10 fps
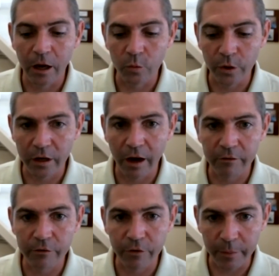
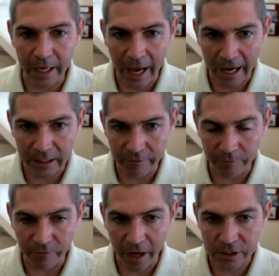recovered from an active
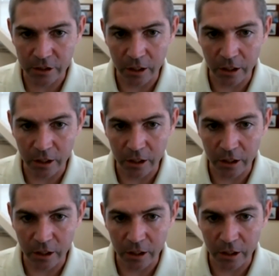infection.